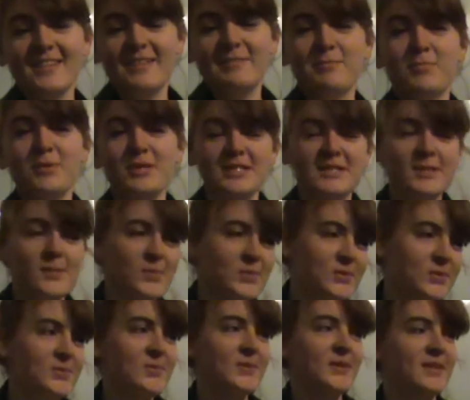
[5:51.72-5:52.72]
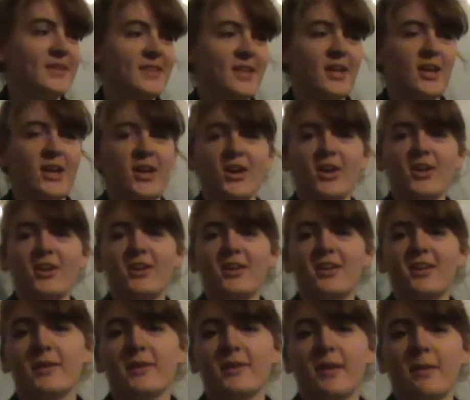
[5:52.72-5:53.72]
Pretty simple, but there you go.
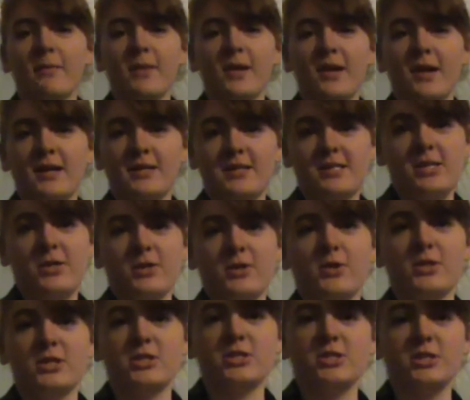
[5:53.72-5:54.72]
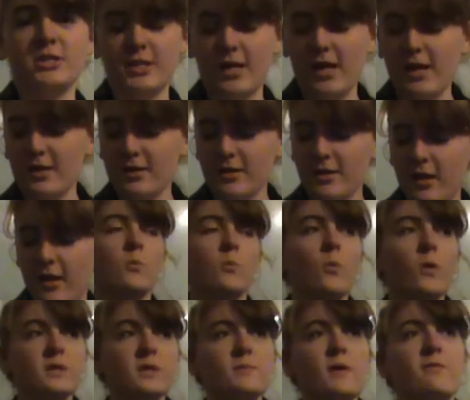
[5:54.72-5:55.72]
I'm going to answer your questions now.
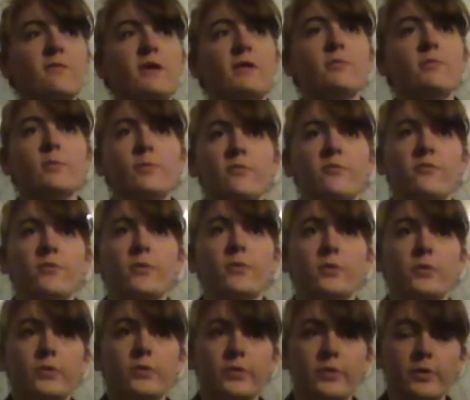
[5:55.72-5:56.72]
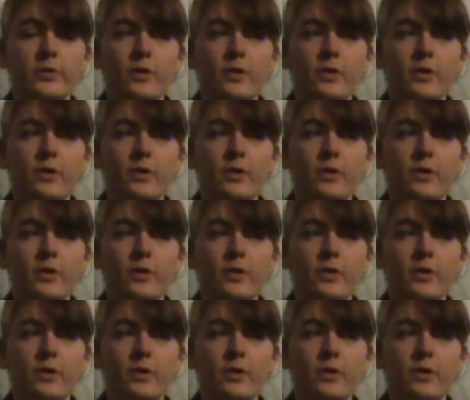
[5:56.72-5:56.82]
What's my favourite food?